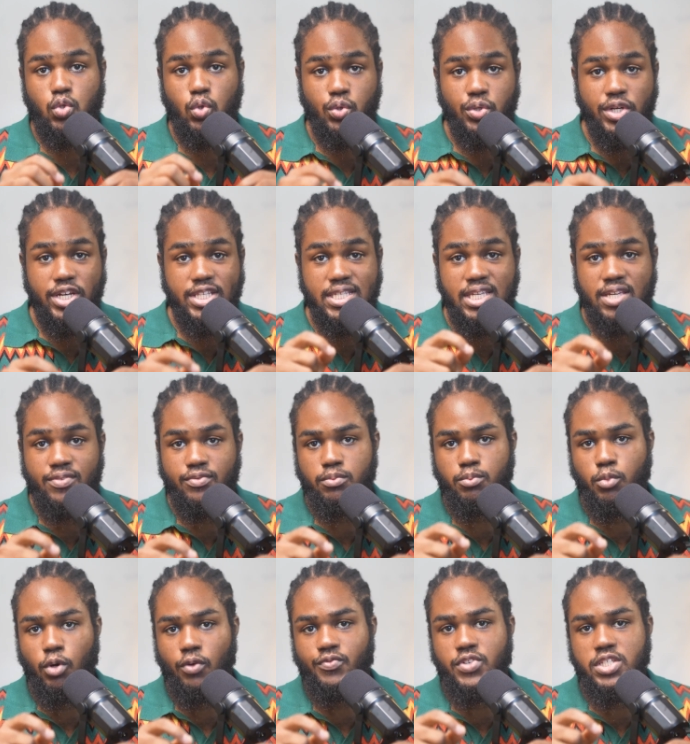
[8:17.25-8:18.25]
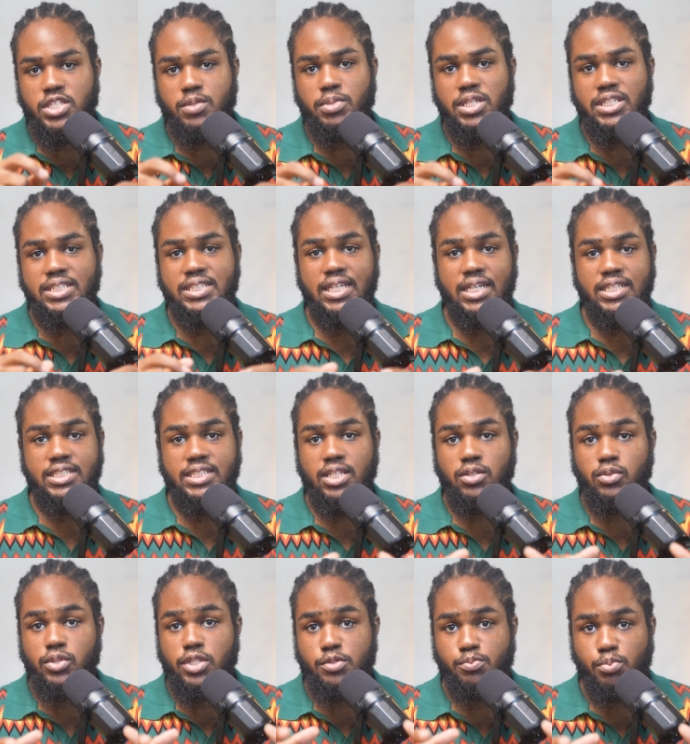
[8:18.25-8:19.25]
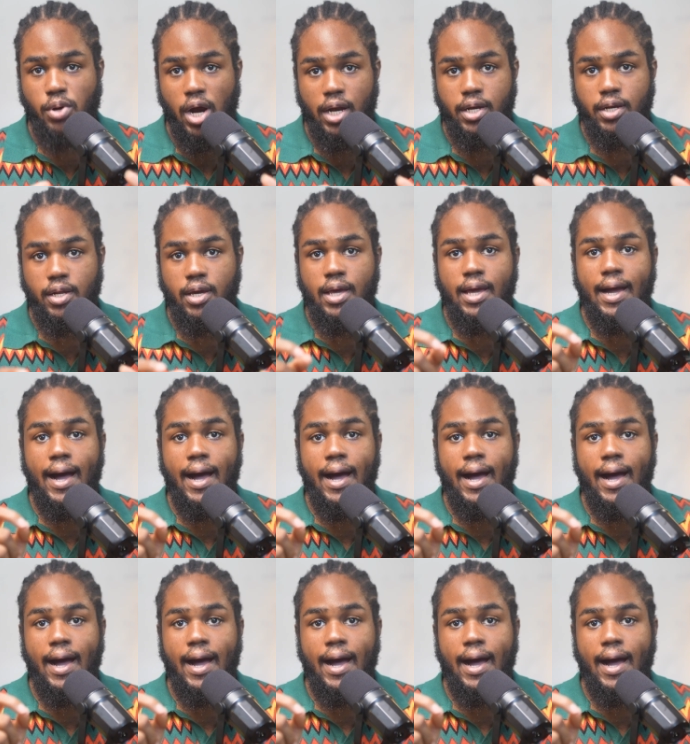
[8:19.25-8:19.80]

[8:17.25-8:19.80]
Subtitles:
To create even more visibility and scale his brand,